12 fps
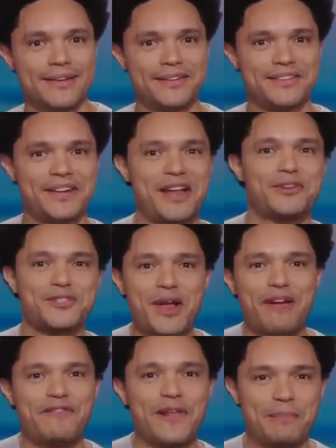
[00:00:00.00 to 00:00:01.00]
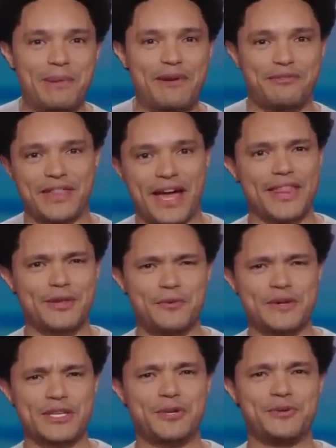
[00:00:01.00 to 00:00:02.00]
You know, and also I feel bad for the other
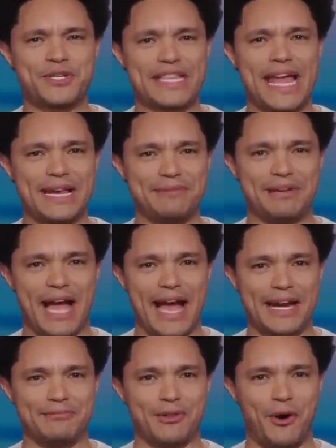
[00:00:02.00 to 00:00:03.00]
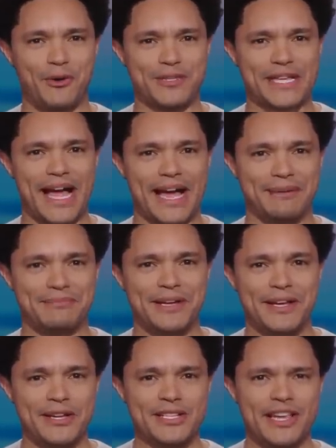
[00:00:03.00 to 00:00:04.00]
wizard who's standing behind him the whole time.
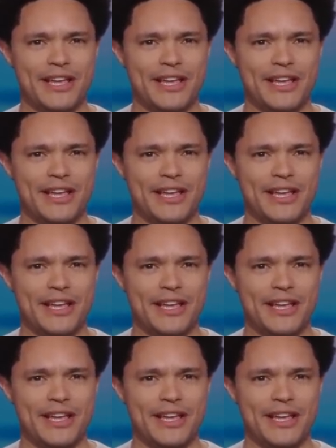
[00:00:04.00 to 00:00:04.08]
He's